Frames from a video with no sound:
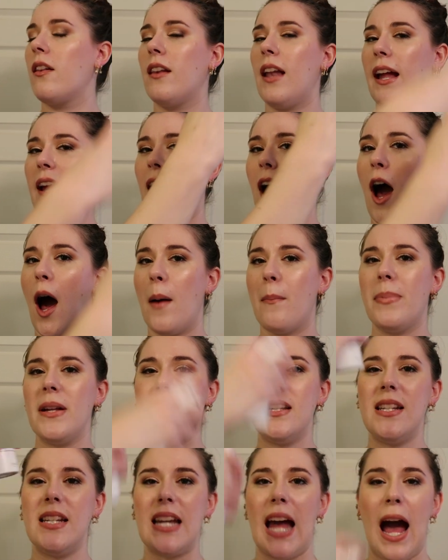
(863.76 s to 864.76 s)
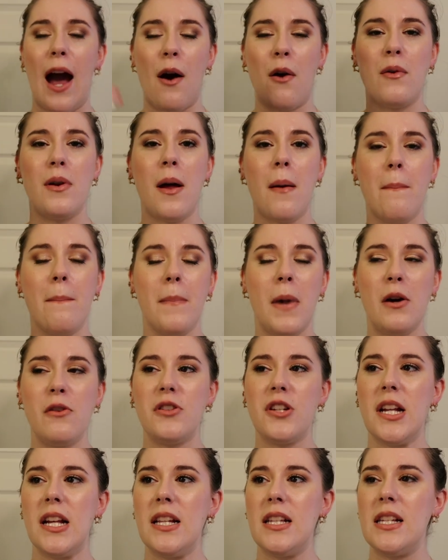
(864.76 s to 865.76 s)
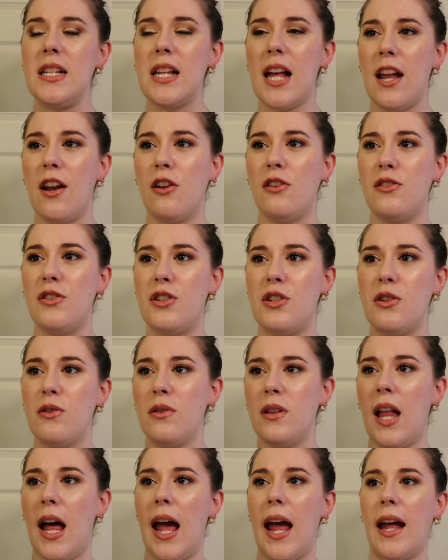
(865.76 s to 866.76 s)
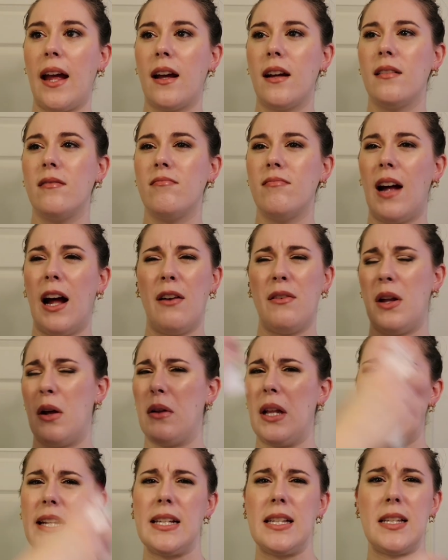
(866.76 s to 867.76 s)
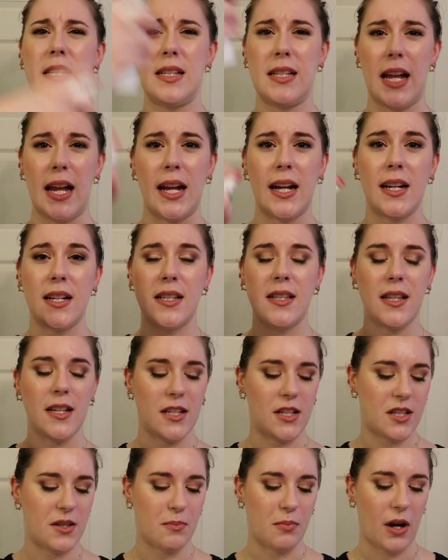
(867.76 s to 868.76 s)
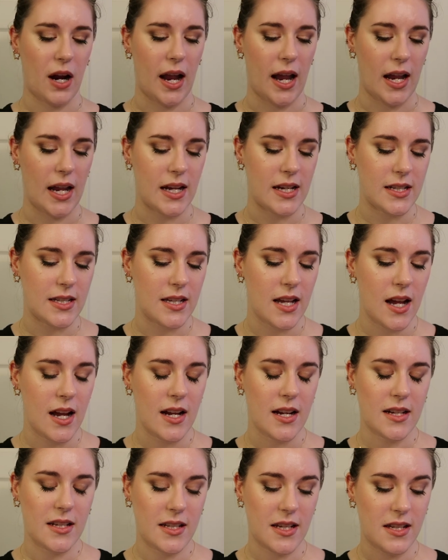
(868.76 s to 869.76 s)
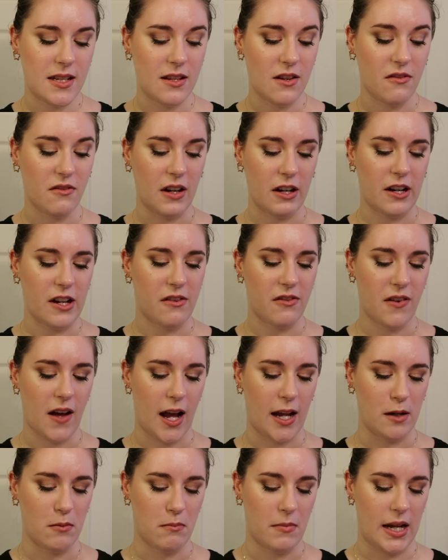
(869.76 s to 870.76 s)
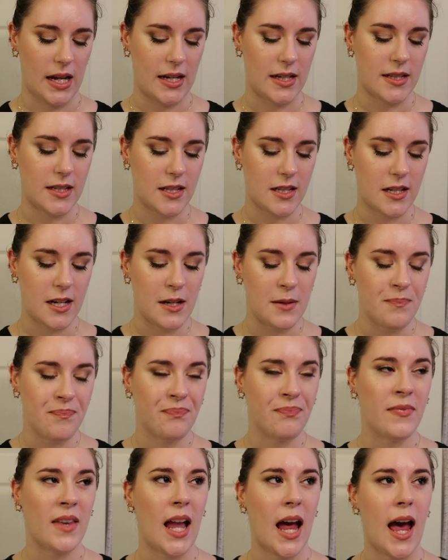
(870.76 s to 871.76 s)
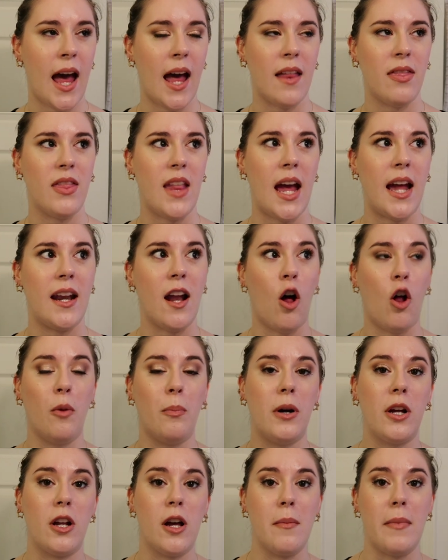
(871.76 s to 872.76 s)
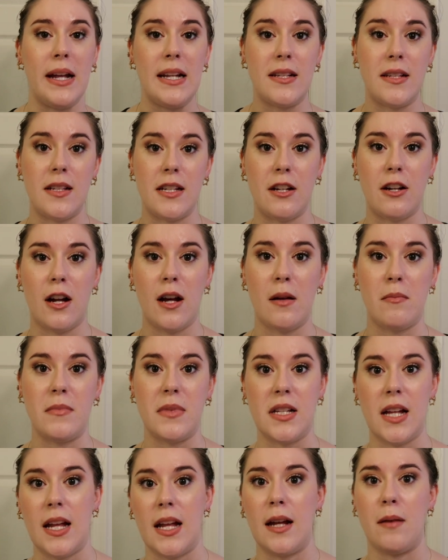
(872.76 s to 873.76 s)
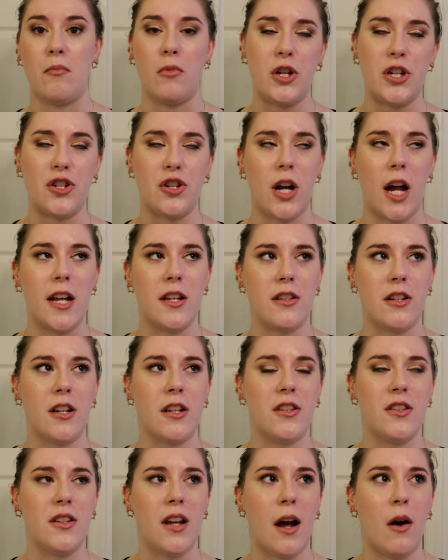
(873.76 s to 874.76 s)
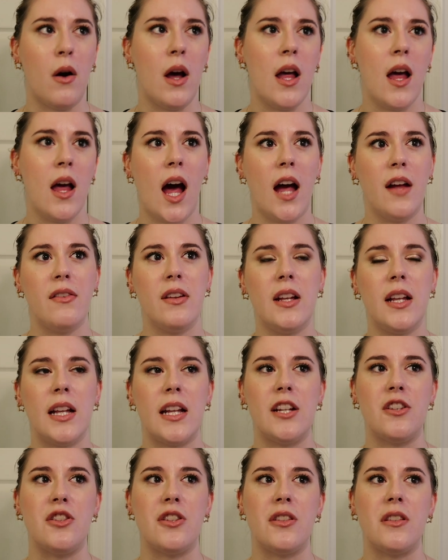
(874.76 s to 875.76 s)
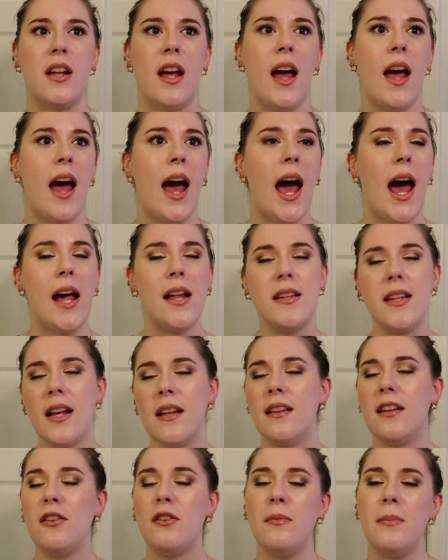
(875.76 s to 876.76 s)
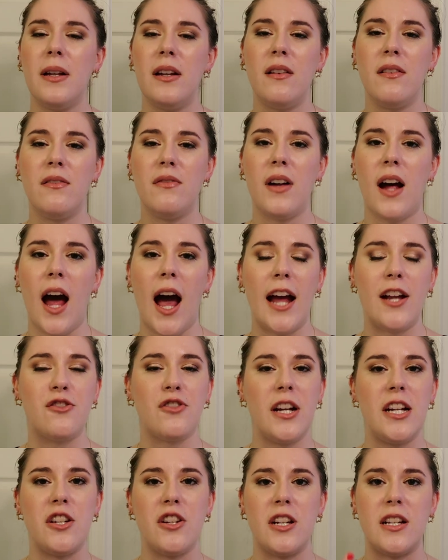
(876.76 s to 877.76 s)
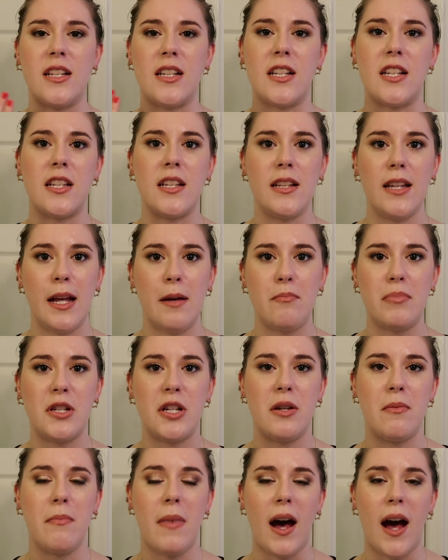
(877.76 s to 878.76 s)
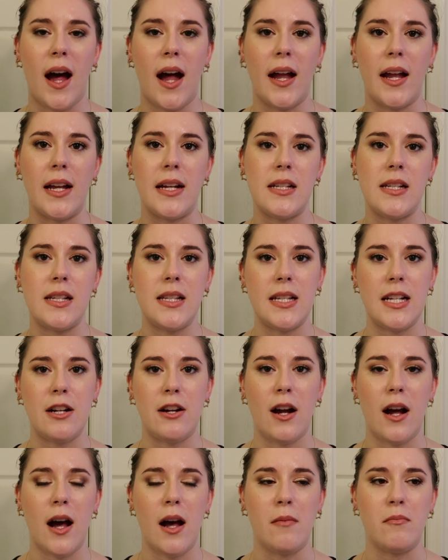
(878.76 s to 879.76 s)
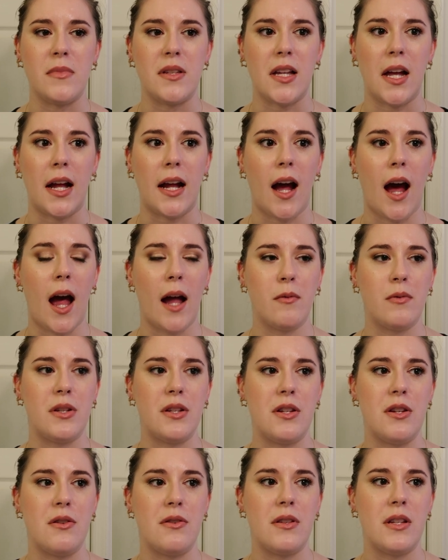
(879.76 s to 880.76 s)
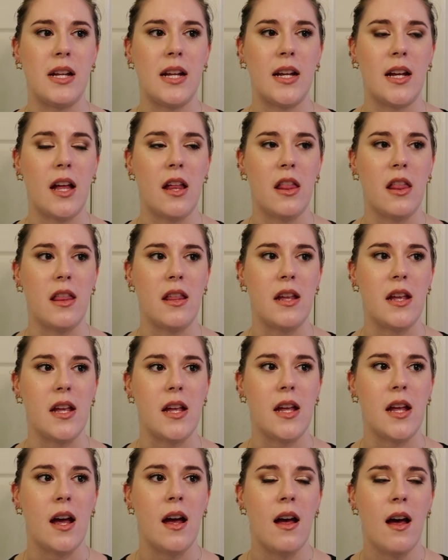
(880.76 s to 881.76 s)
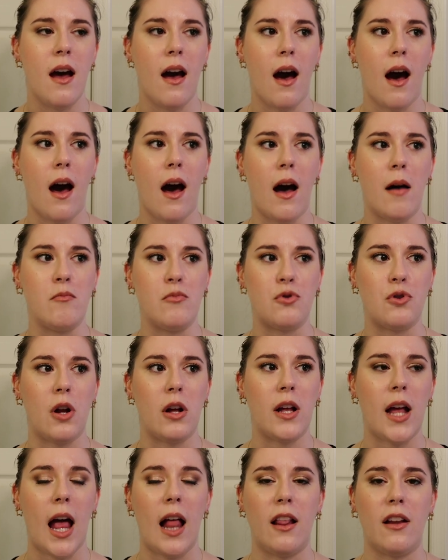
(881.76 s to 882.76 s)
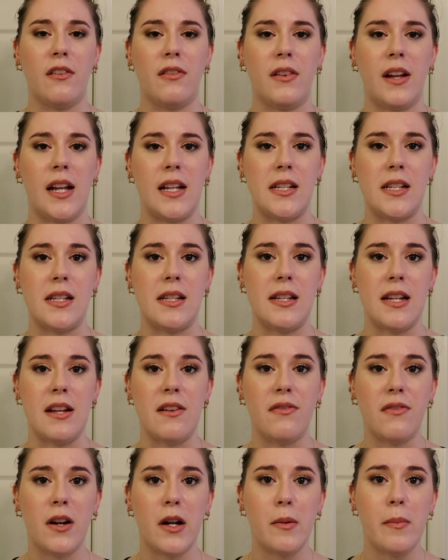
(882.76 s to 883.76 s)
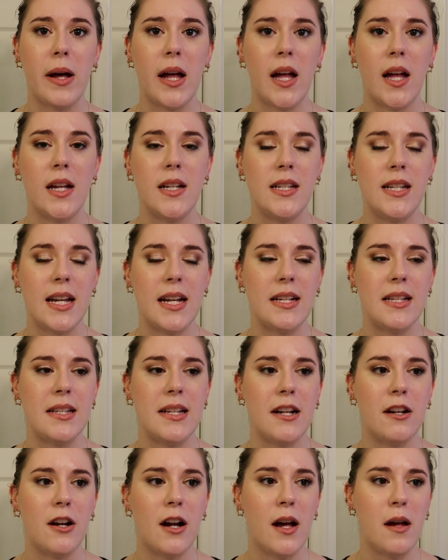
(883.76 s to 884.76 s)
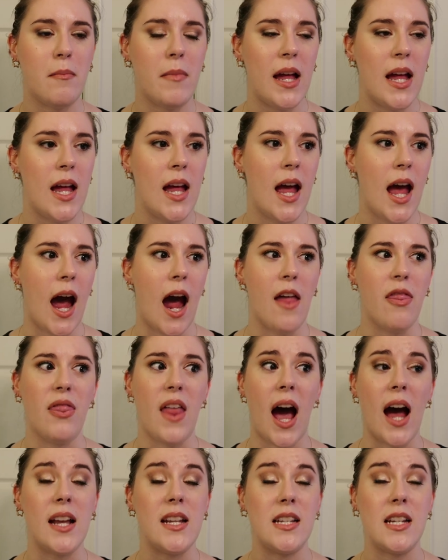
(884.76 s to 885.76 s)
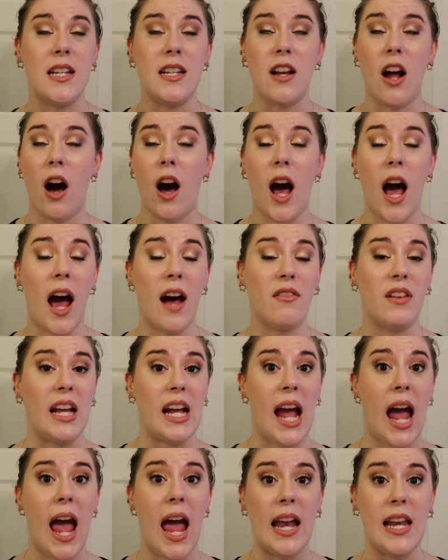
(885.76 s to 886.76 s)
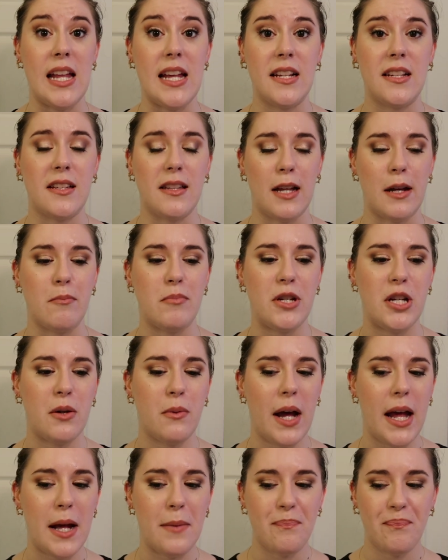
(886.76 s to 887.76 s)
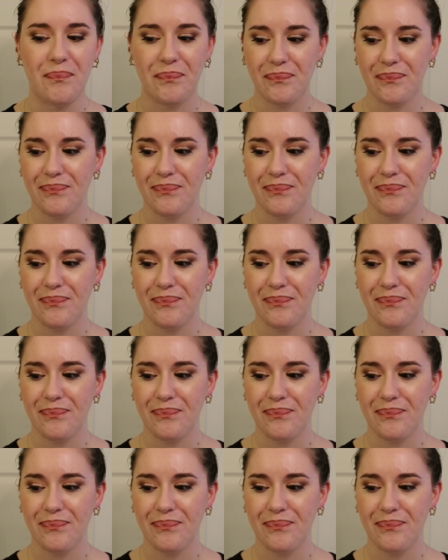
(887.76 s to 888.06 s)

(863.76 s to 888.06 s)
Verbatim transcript: like up and down motions and I'll do like don't know, like six sprays because this is a very fine mist. And then I'll put on my serums and moisturizer. So I feel like it just adds that little bit of hydration and slip to my serums. Like I was using the um, Drunk Elephant C Firma Day Serum and that did not have like any slip to it.